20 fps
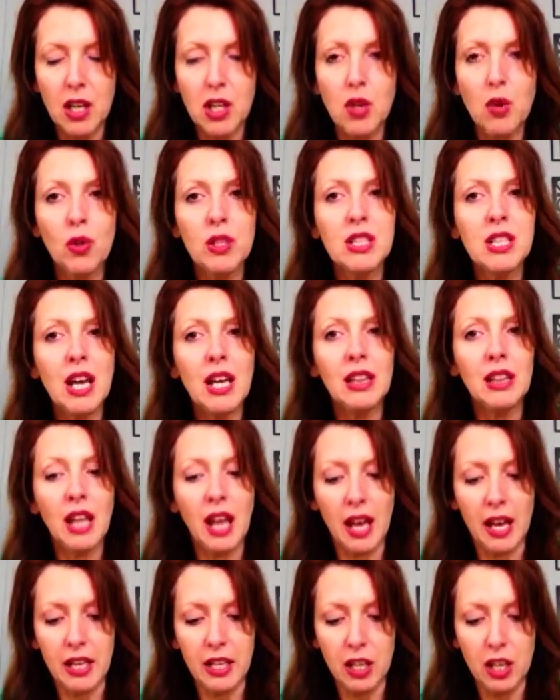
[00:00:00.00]
your
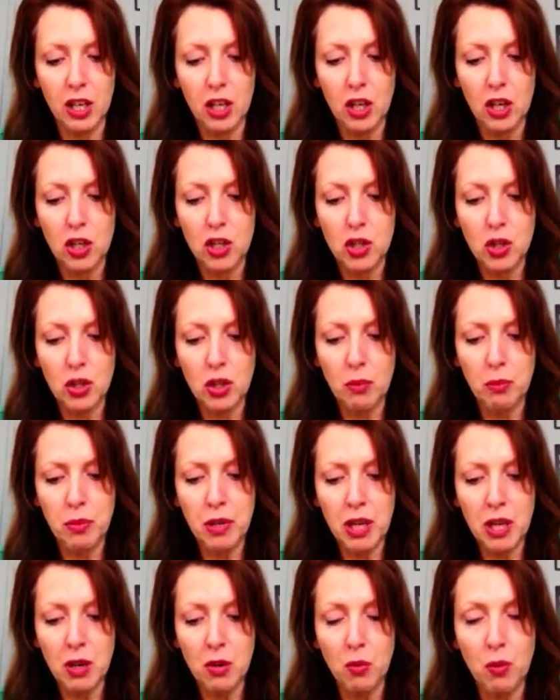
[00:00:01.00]
deadline should
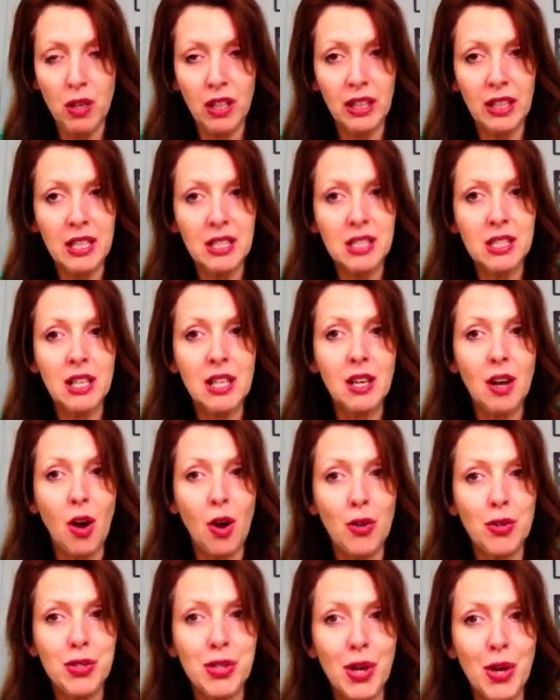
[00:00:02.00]
be realistic
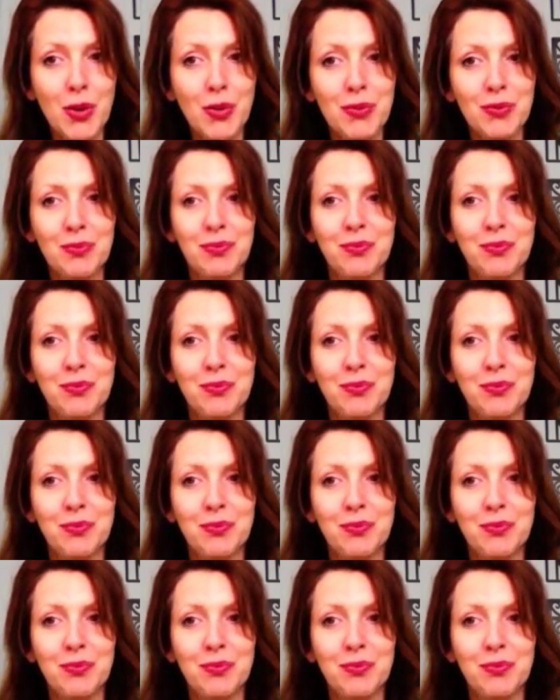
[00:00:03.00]
also.